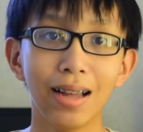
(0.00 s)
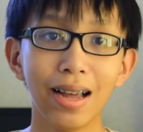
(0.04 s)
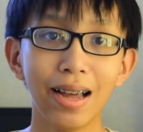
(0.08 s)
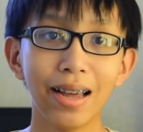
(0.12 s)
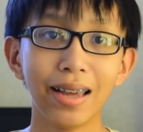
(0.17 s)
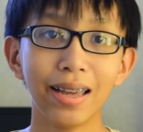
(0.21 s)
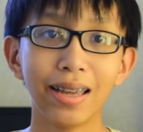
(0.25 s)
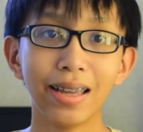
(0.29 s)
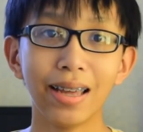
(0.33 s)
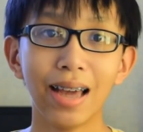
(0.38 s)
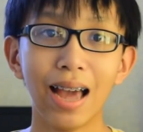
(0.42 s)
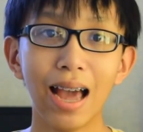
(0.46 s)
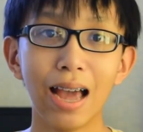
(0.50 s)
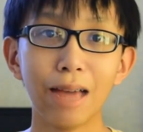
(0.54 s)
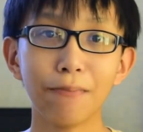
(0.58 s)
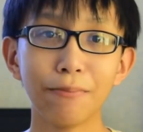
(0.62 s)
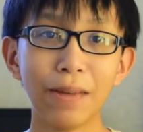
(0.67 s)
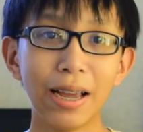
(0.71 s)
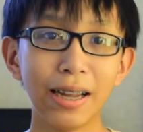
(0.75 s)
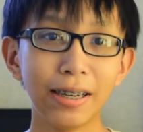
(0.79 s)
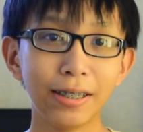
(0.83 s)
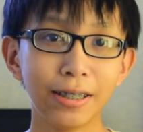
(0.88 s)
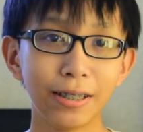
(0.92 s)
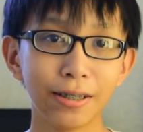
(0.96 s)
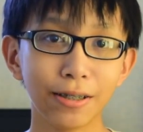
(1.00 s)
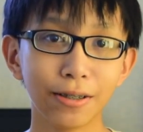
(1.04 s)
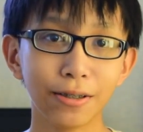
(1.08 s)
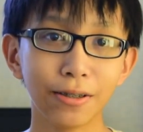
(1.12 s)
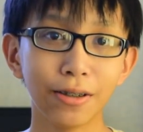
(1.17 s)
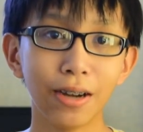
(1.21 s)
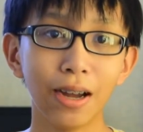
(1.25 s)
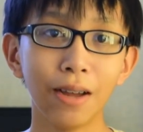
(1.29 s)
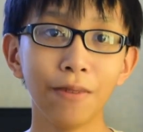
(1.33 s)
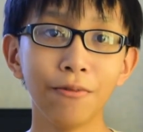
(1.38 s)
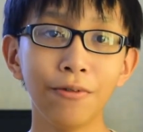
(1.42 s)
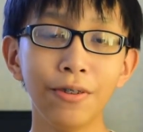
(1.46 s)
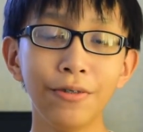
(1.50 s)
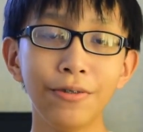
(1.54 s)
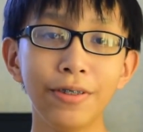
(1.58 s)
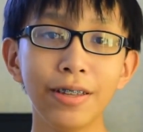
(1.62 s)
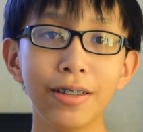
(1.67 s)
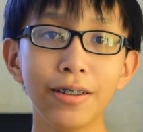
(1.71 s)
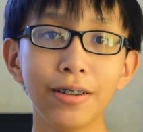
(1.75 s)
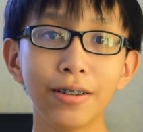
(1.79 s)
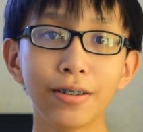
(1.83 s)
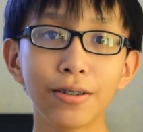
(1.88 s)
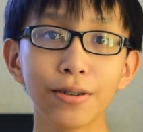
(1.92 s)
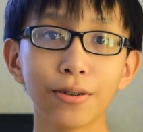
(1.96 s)
Hi, I'm Angelo. I'm
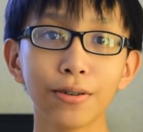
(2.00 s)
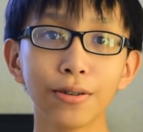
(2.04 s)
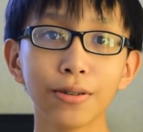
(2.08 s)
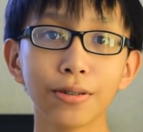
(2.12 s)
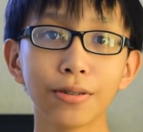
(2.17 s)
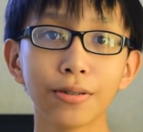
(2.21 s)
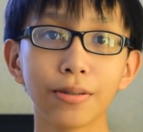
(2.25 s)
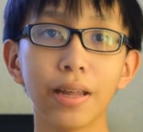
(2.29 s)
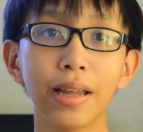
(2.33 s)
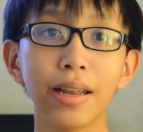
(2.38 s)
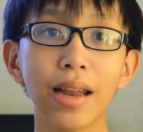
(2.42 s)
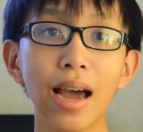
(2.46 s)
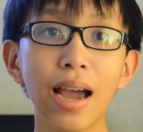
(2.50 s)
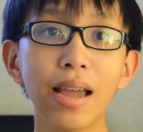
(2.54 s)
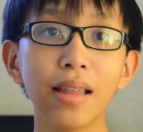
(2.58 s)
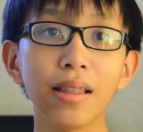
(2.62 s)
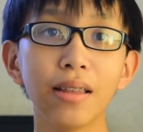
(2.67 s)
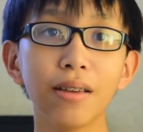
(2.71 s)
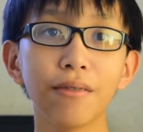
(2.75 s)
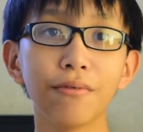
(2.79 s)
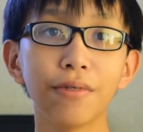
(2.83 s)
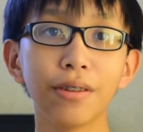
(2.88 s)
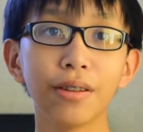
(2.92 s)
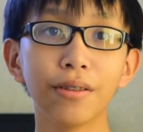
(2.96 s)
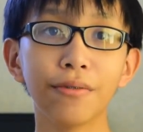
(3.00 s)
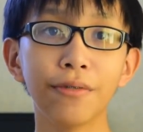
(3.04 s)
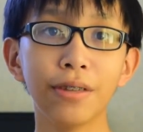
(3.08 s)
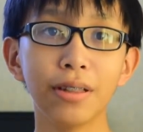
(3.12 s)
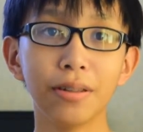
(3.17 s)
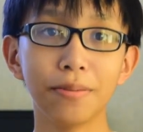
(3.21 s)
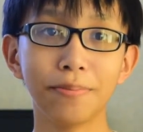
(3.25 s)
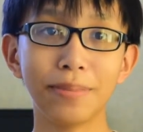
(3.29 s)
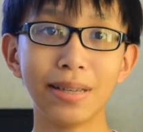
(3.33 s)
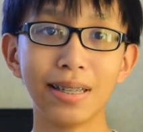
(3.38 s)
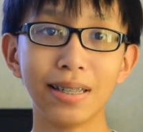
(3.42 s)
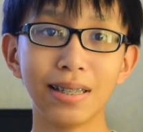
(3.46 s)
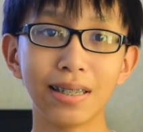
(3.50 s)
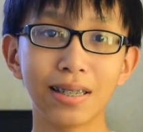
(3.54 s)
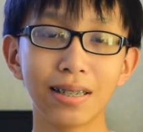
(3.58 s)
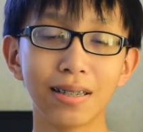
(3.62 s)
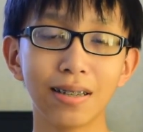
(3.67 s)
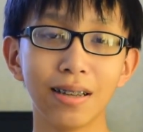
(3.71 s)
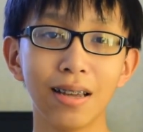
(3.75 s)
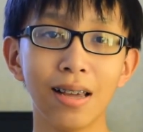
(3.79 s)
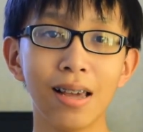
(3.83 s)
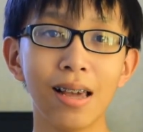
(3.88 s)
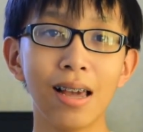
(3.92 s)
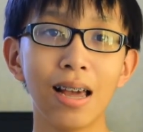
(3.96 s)
15 years old and I live in the
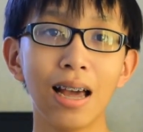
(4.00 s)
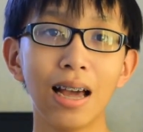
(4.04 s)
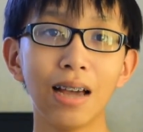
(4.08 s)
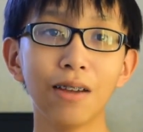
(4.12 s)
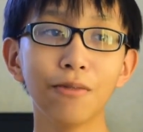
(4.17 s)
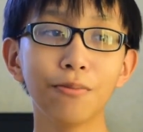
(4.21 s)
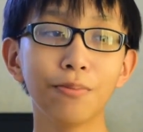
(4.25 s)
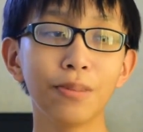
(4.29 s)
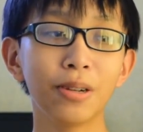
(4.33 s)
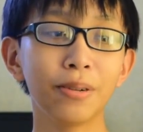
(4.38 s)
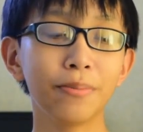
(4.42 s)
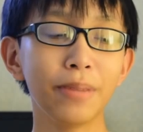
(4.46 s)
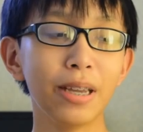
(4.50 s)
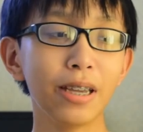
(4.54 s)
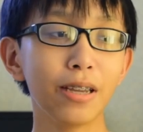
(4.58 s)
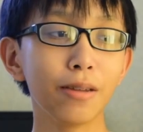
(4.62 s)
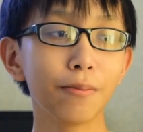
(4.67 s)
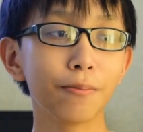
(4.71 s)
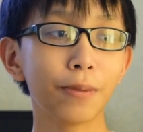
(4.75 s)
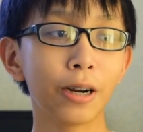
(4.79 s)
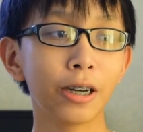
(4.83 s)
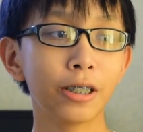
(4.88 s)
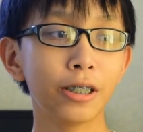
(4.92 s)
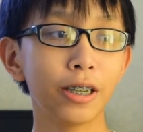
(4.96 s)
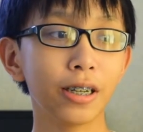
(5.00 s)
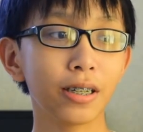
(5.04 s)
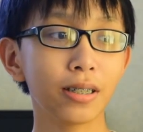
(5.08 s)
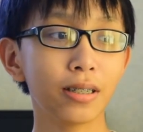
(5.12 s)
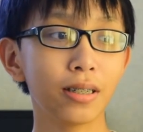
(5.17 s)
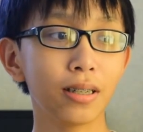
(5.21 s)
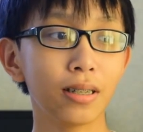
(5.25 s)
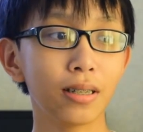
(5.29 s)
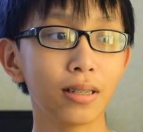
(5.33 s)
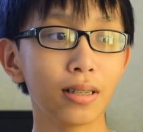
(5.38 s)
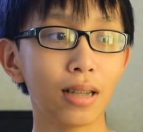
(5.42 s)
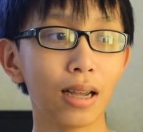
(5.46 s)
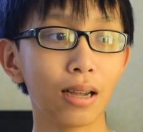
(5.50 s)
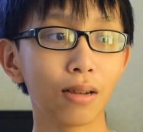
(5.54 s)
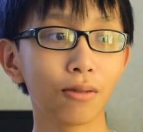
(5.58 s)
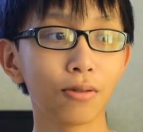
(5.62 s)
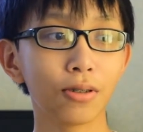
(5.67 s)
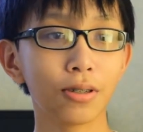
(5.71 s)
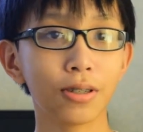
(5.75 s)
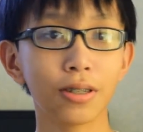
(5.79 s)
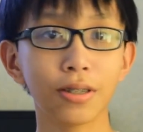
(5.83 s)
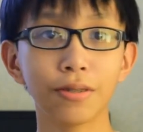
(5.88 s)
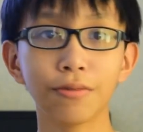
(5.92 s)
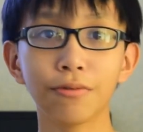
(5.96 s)
Philippines. I've been making projects since I
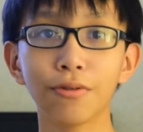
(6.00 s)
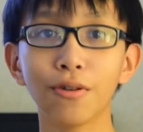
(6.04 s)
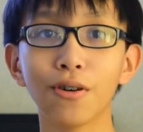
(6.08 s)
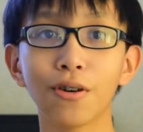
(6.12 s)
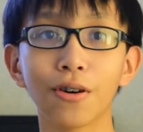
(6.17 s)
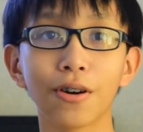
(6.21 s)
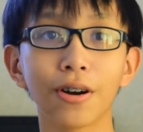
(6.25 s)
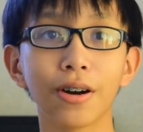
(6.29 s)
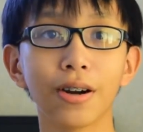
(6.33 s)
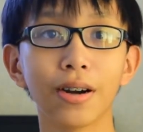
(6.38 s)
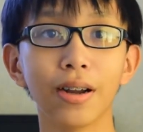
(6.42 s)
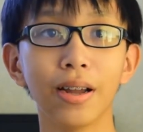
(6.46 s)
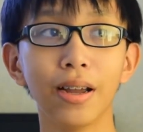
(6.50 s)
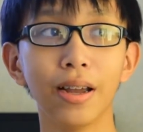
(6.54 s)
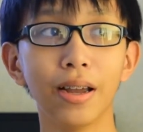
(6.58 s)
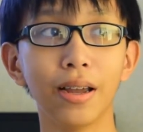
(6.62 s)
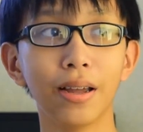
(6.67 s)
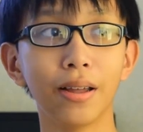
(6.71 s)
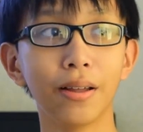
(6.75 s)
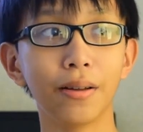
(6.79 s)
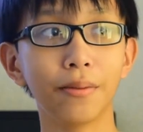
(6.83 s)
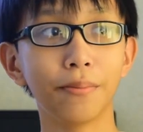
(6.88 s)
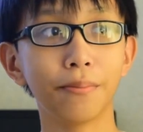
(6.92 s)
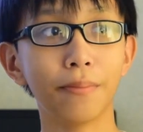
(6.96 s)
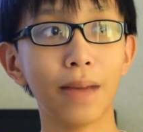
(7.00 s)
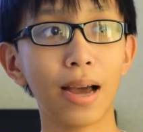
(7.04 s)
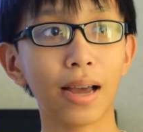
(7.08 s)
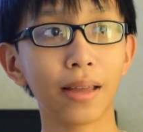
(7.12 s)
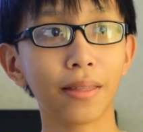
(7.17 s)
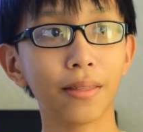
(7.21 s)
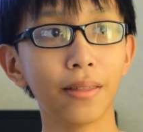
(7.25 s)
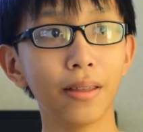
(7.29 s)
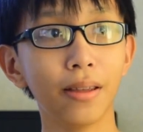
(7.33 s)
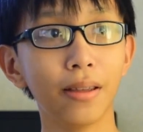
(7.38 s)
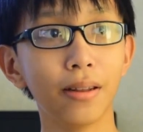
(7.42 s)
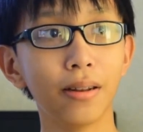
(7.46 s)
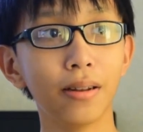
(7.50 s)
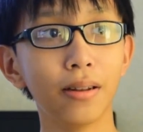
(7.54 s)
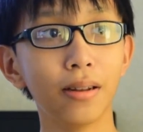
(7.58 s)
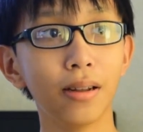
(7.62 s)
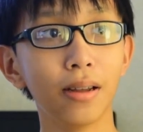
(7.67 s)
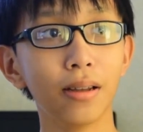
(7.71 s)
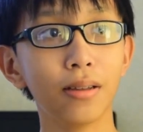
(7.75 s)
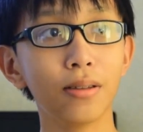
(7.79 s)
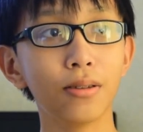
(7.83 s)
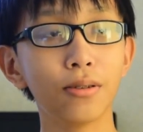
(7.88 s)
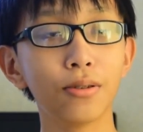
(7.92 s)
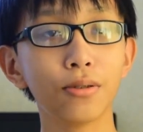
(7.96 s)
was 4, and back
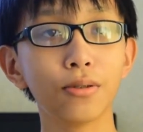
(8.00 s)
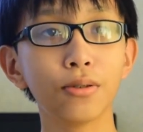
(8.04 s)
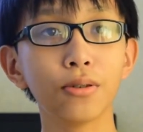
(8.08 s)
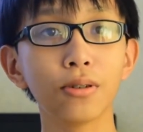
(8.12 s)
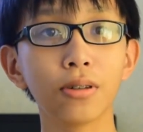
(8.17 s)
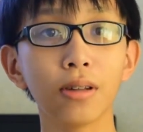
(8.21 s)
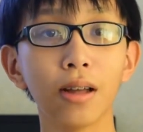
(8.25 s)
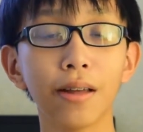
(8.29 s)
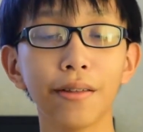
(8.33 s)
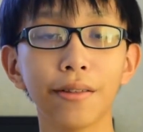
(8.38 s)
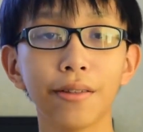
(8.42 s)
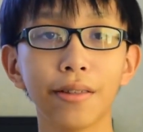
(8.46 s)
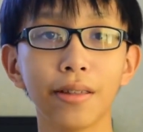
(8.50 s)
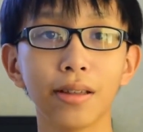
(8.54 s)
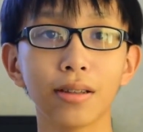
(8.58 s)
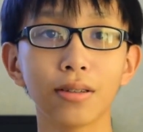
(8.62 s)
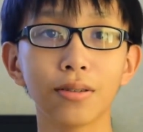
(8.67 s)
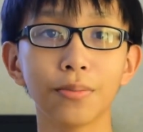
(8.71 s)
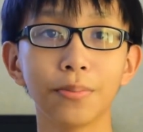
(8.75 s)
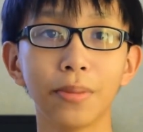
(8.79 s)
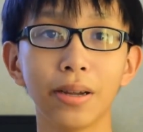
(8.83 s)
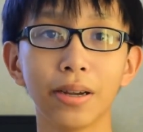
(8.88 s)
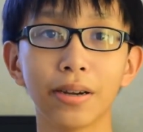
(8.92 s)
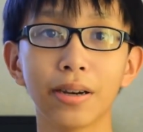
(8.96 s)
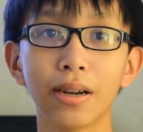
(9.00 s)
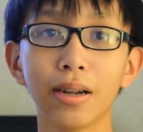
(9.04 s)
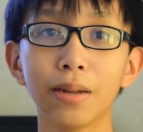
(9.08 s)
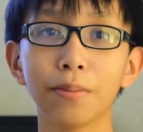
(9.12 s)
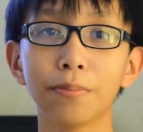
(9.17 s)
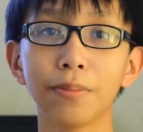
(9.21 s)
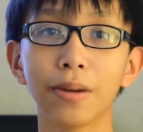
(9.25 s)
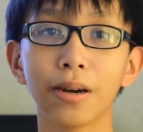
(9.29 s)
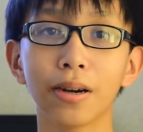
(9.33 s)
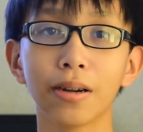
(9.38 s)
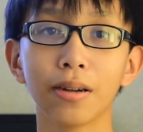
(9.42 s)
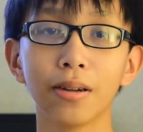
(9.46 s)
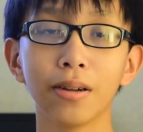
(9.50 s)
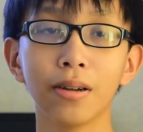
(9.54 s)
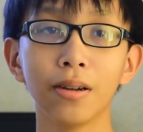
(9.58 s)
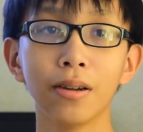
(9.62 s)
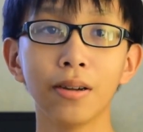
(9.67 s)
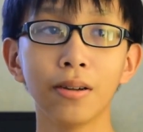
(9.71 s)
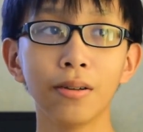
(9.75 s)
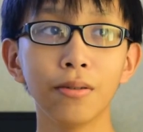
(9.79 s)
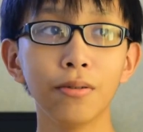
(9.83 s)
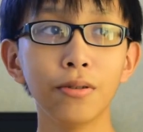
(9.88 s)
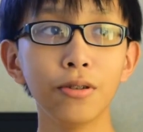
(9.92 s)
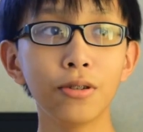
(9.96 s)
then I used to do a lot of things with my grandpa.
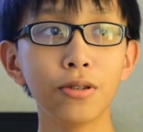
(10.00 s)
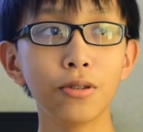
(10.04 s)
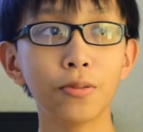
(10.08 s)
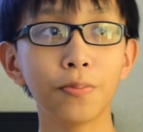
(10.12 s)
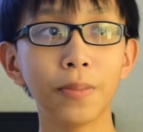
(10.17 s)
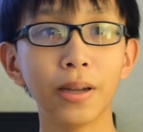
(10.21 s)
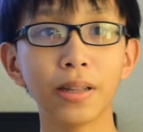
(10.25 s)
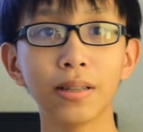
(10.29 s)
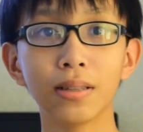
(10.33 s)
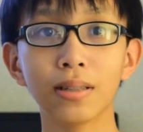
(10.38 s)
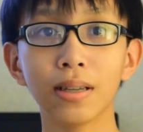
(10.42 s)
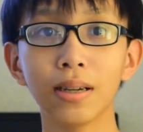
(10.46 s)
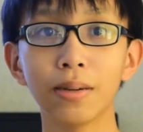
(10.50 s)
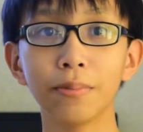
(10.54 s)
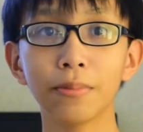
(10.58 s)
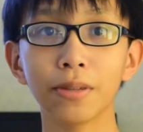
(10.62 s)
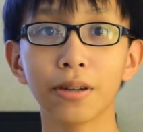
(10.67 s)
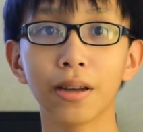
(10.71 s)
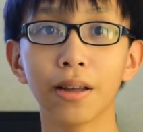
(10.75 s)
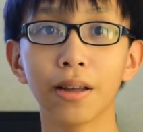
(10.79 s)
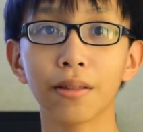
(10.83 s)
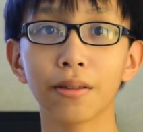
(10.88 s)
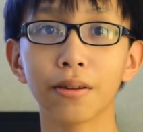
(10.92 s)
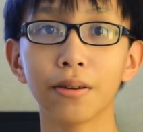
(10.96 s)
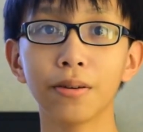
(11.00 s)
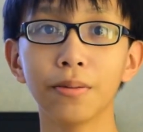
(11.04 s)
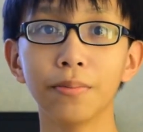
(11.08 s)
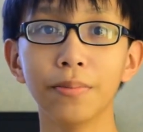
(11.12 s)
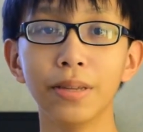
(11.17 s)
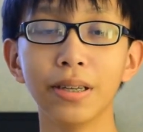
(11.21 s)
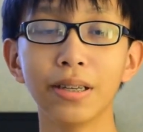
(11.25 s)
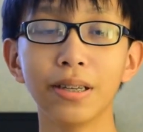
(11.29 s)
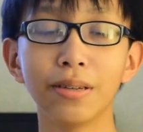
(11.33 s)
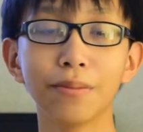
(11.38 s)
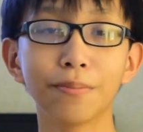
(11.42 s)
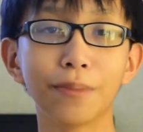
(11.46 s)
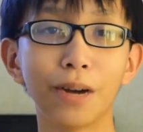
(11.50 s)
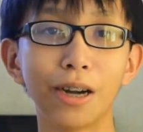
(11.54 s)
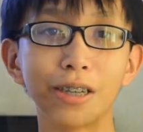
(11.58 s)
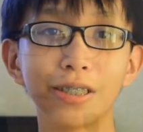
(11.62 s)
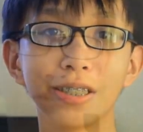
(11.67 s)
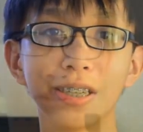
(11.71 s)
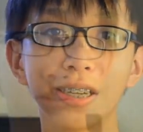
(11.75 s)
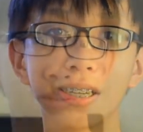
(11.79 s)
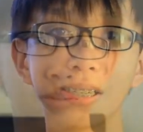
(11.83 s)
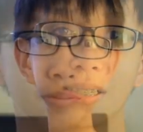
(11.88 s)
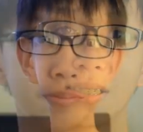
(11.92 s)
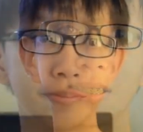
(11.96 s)
We used to spend time together making
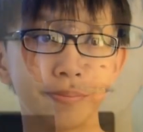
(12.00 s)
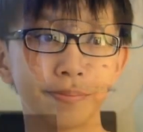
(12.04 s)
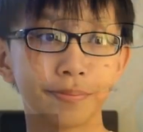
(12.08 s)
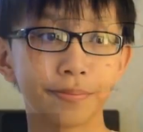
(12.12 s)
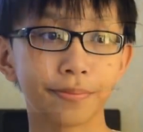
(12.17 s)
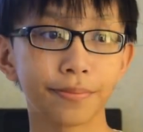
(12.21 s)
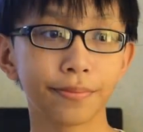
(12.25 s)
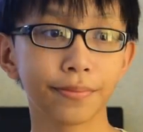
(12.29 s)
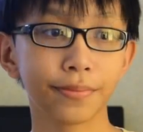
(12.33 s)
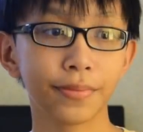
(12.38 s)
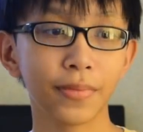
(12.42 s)
projects.